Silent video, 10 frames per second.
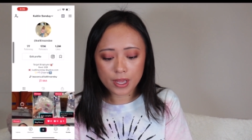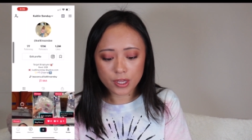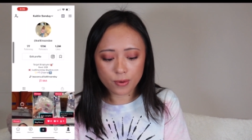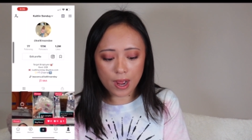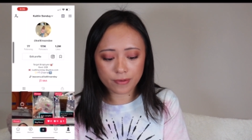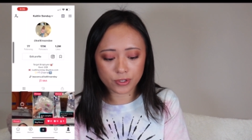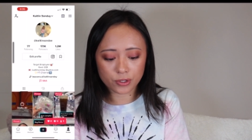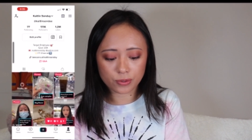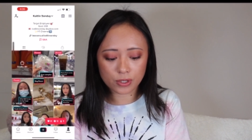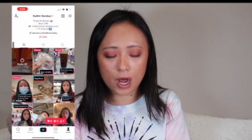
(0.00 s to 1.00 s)
You have
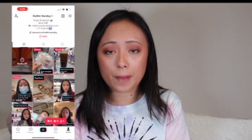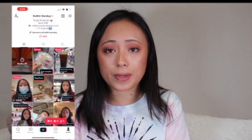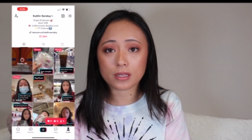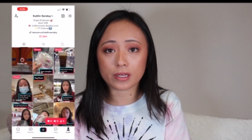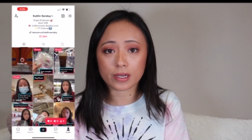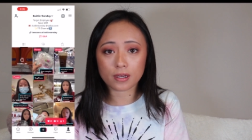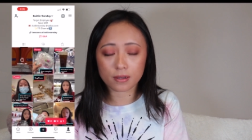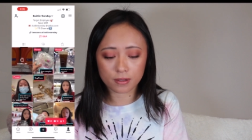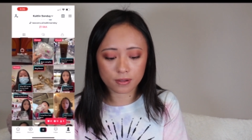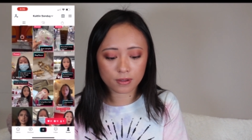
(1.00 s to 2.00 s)
to copy a
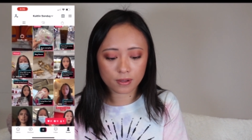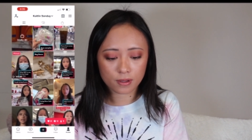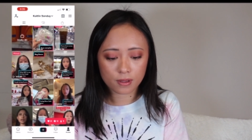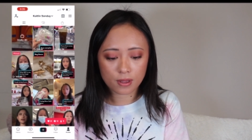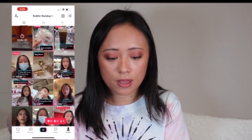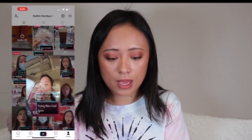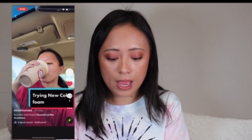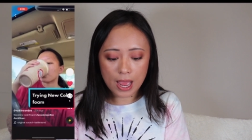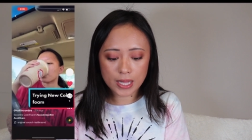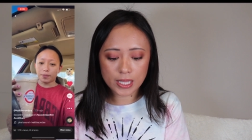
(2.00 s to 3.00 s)
link
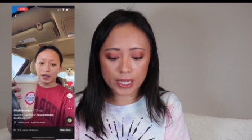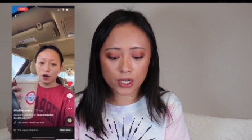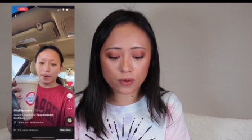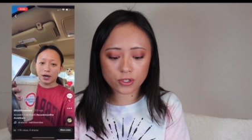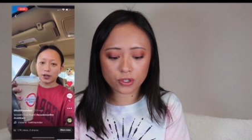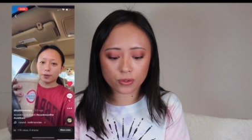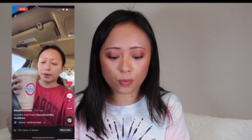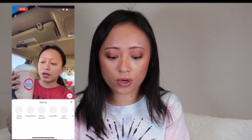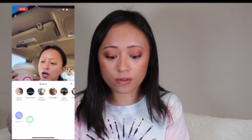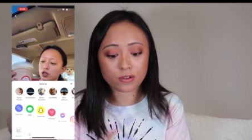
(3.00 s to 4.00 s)
and then go to
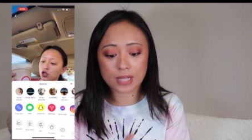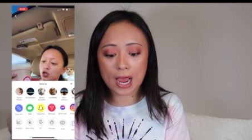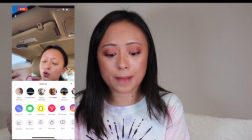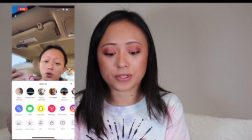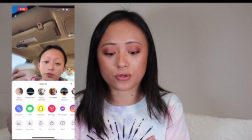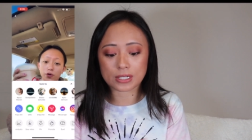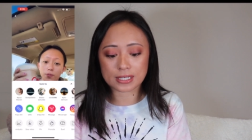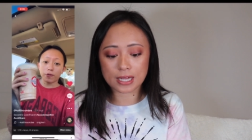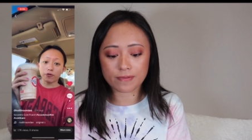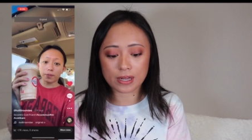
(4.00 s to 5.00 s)
one of those apps. You can
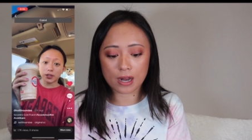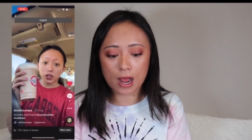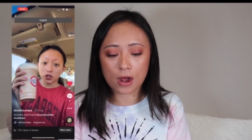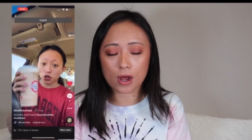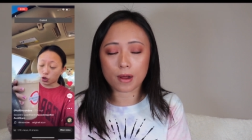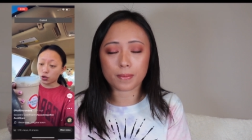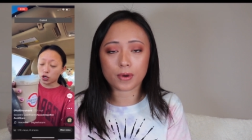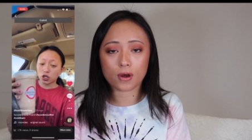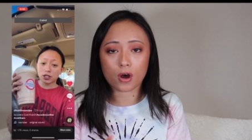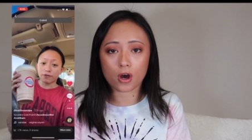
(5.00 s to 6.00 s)
save it on
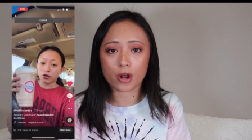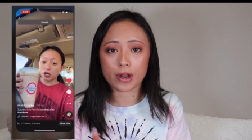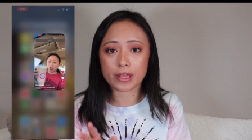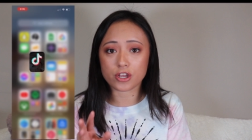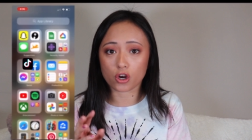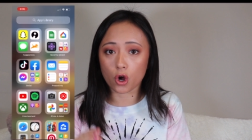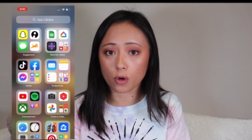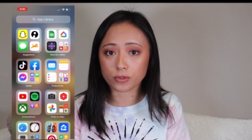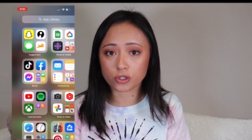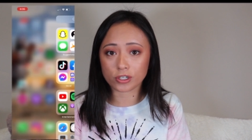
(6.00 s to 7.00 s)
your
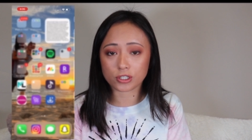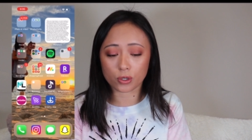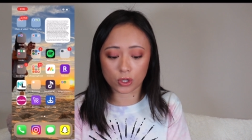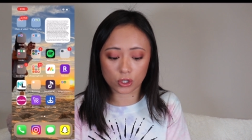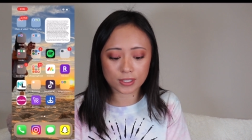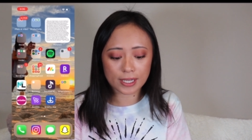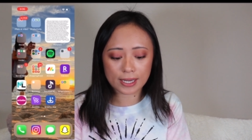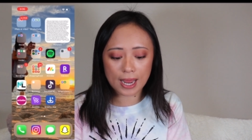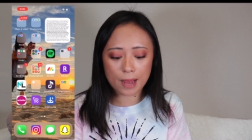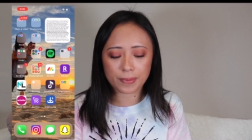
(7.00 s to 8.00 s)
home screen so it looks like
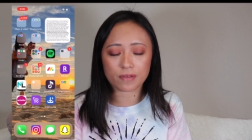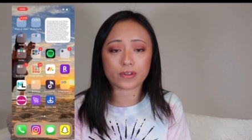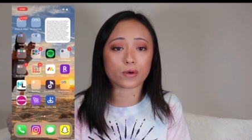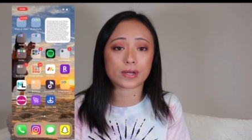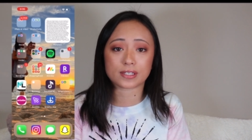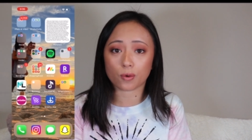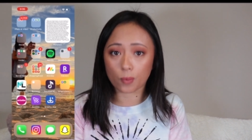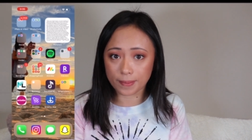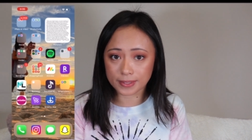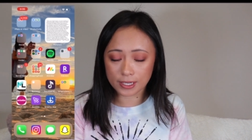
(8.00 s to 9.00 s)
an app even though it's a
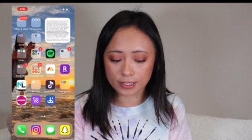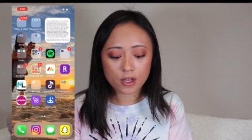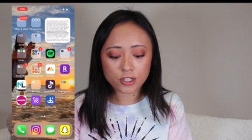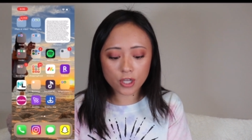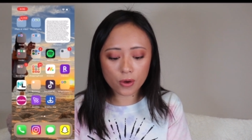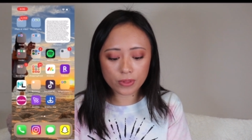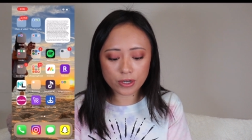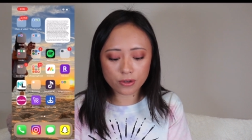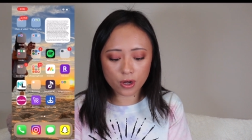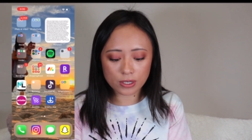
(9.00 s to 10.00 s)
website. So
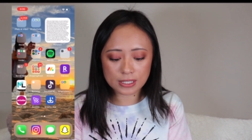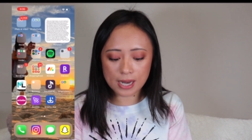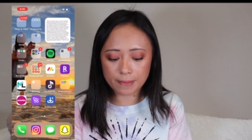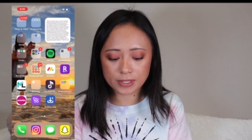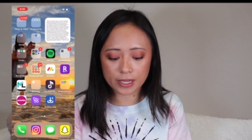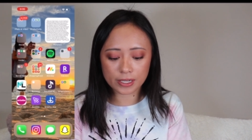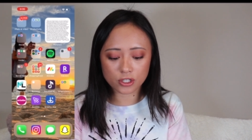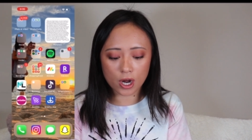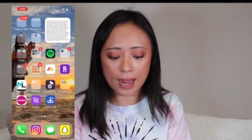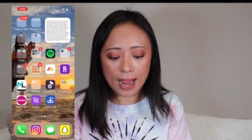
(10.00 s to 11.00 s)
then you go to
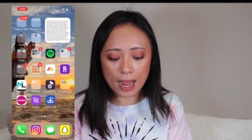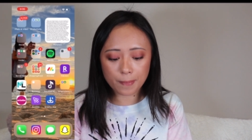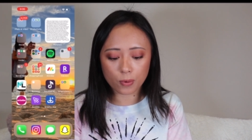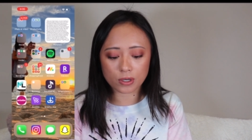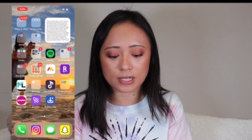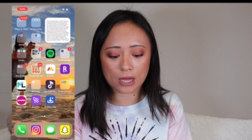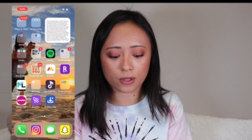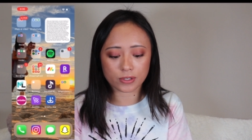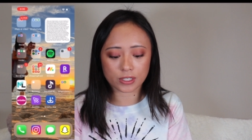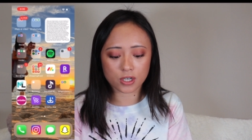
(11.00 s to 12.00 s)
snaptik.app or
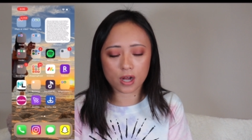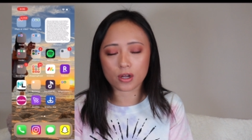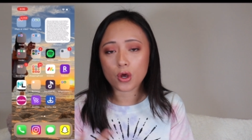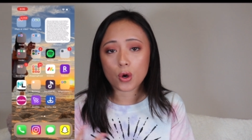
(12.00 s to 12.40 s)
download TikTok,